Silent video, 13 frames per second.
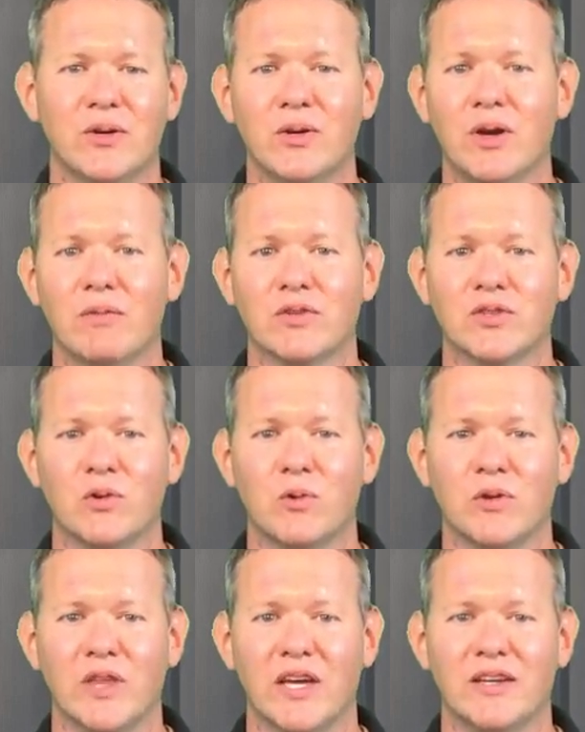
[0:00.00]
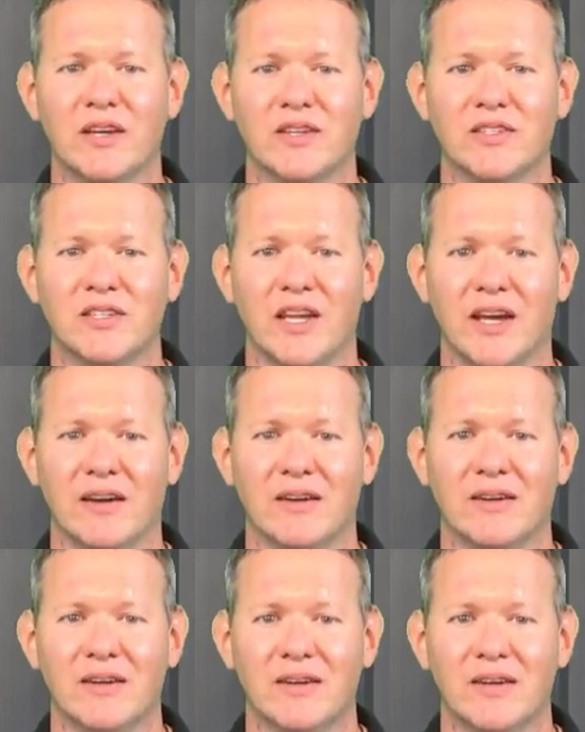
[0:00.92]
to whoever scored that
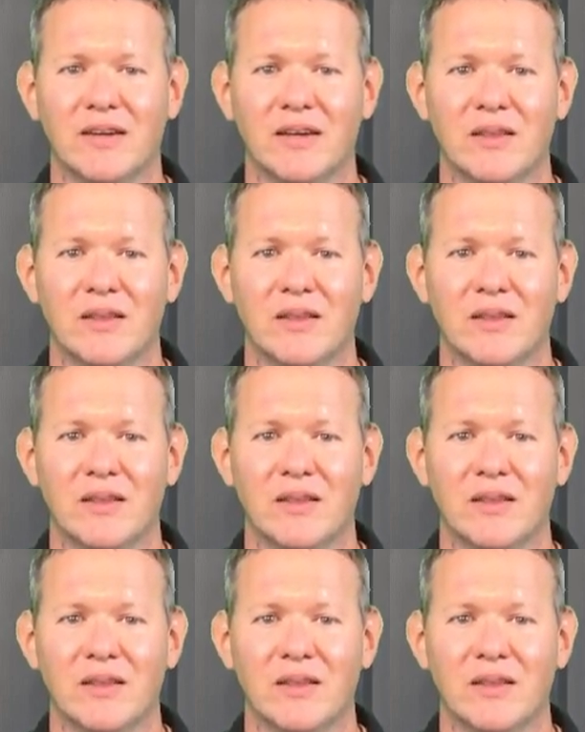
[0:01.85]
touchdown.